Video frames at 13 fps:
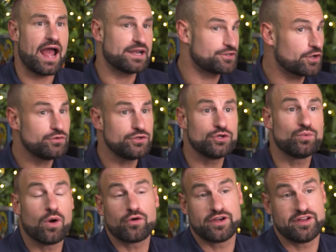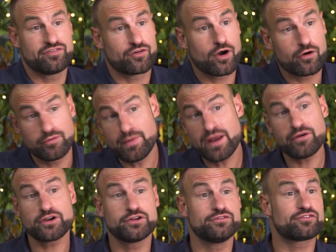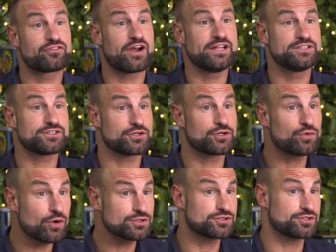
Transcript: And don't you worry, for our American friends across